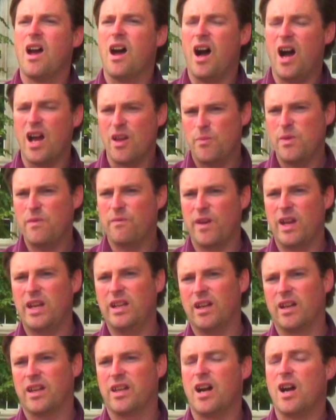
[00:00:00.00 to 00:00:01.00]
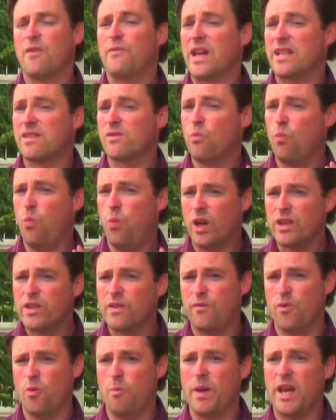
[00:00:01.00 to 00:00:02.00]
I've been very lucky. I've had some
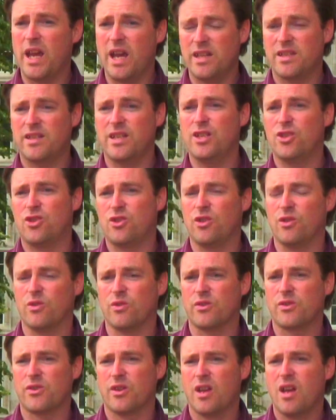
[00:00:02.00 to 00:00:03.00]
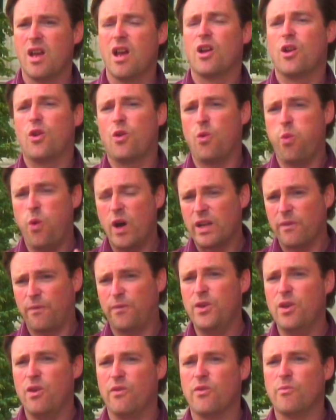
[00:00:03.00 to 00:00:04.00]
wonderful PhD students. Quite a
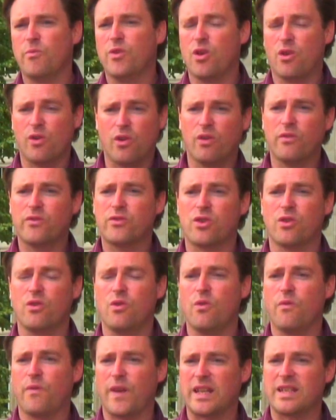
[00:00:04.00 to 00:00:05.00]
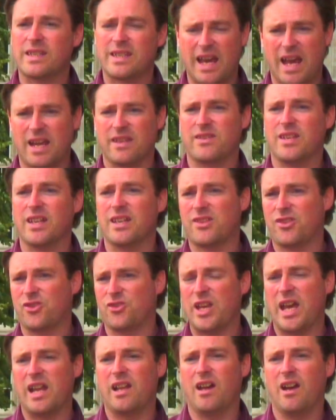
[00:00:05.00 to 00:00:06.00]
few of them gone on to fantastic,
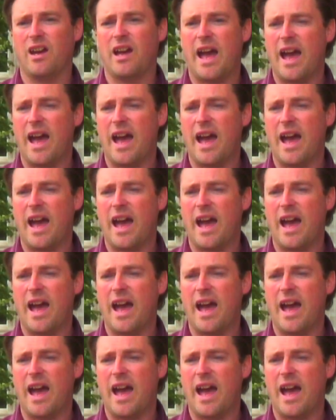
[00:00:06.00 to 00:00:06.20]
stellar